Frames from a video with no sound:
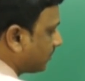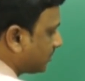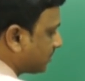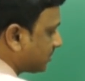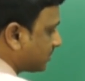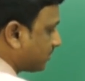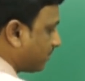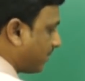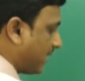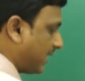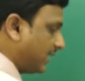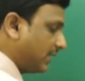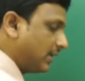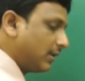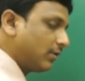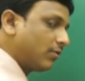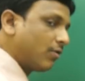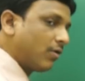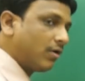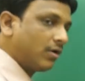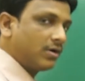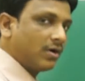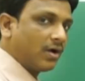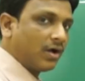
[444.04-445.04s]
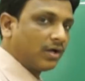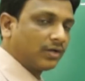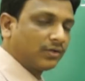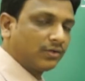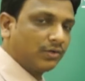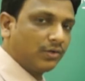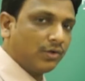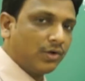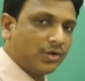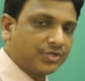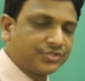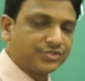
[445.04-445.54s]
spinal cord or
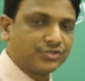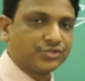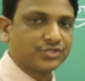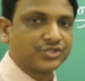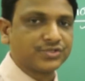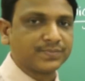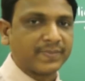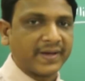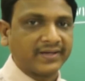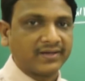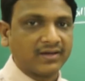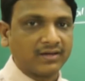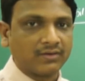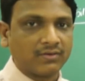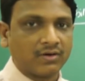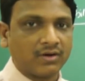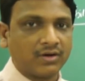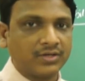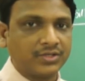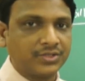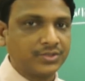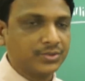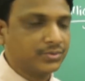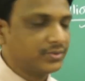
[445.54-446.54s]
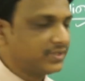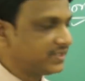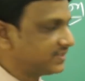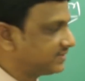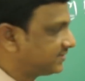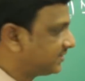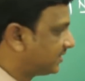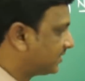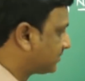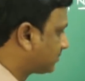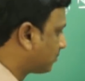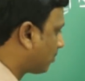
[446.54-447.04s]
close to spinal cord, two
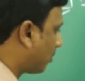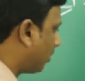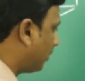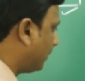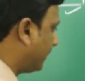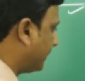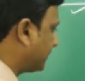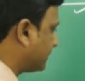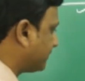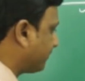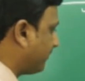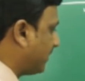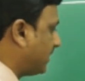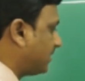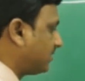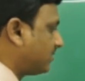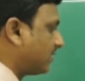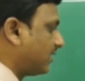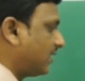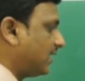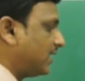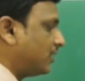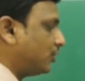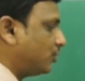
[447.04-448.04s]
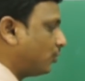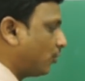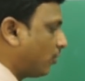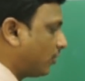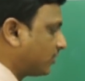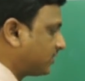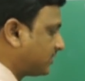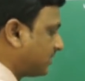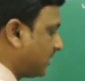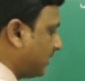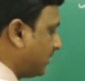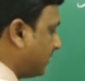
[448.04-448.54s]
regions called as ventral and
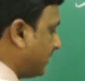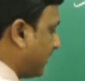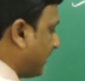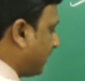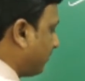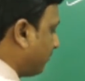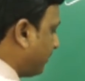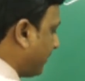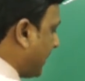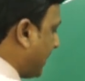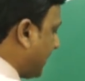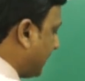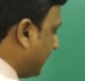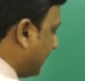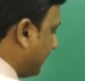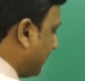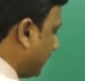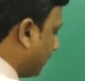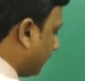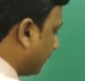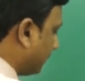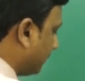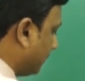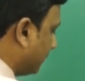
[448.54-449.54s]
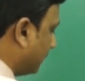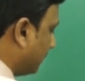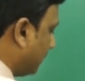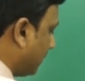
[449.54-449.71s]
dorsal nerve ganglion